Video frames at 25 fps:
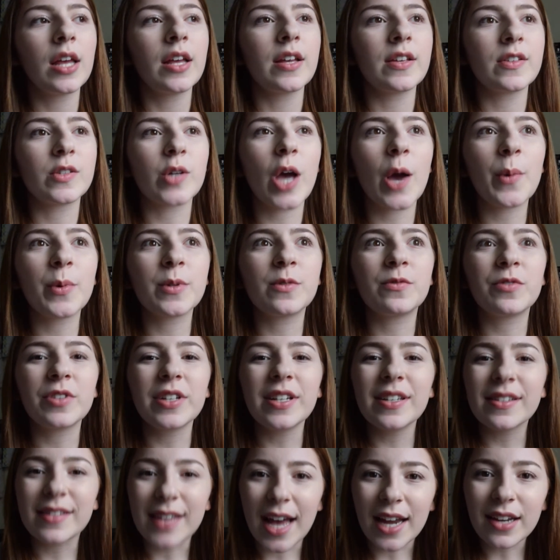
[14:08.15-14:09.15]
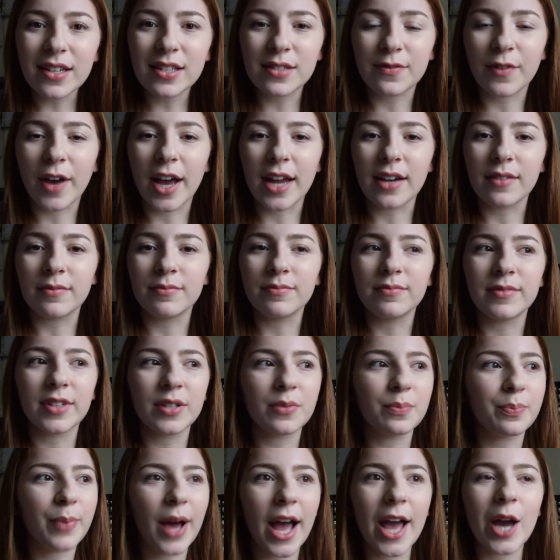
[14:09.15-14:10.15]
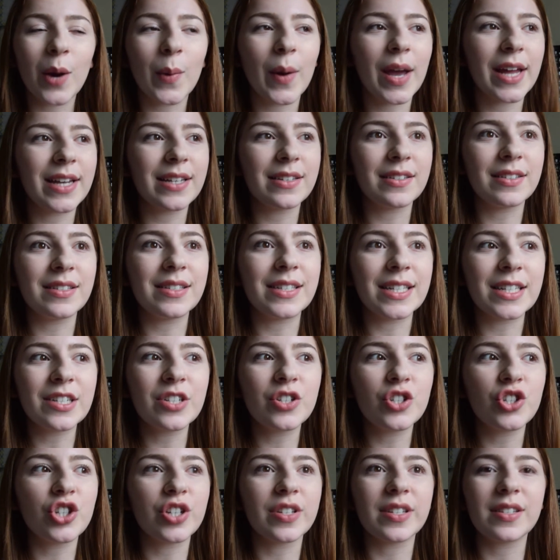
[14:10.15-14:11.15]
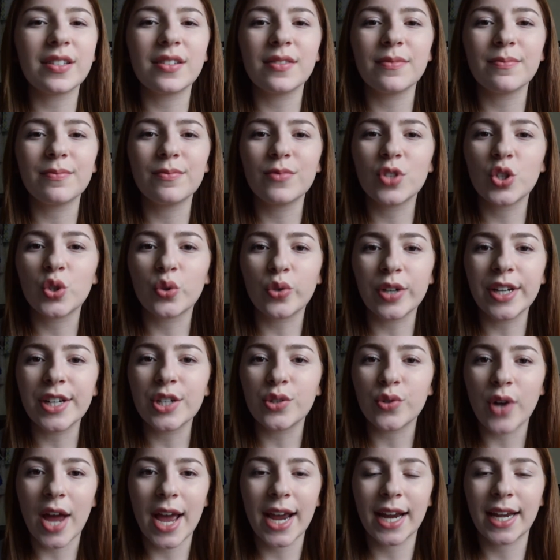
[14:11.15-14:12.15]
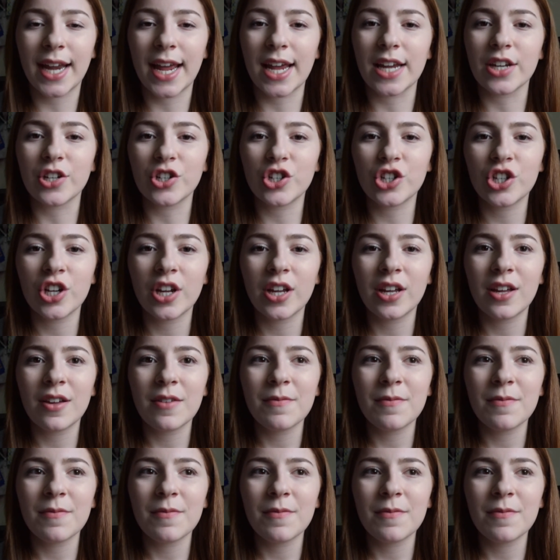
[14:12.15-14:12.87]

So I was really satisfied that BioWare didn't just treat Dragon Age